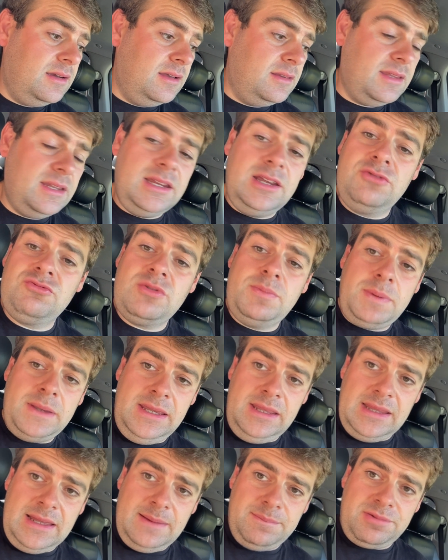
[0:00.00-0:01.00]
and then it will
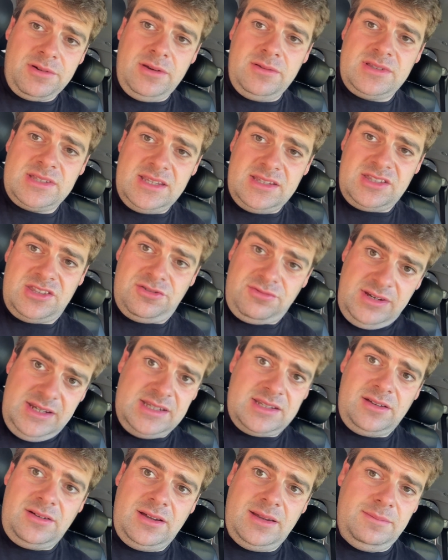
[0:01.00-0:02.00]
repeat that process
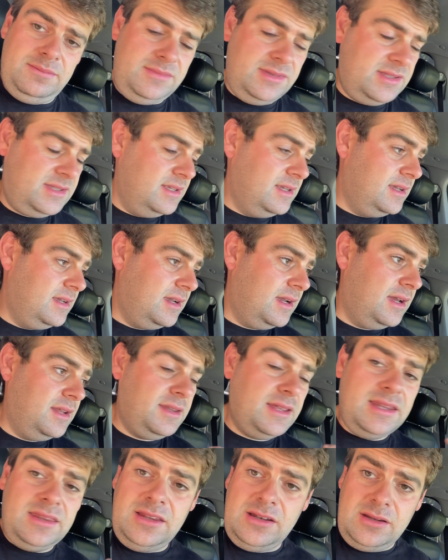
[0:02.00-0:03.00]
3 times,
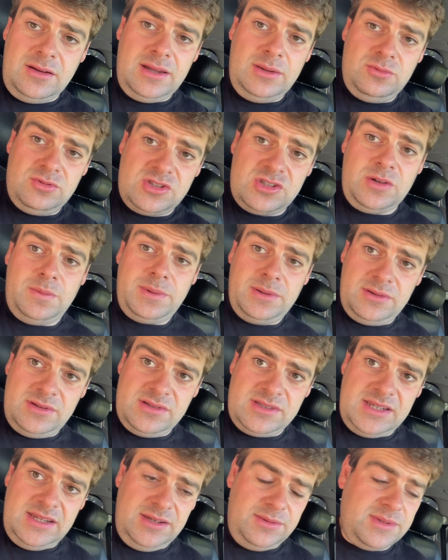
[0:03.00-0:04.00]
and then the light will stop on
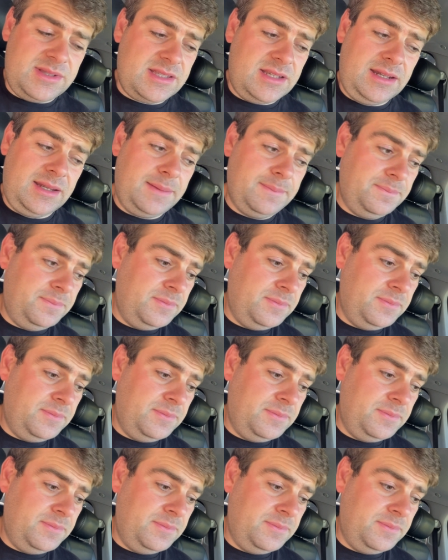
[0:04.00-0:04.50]
continuously.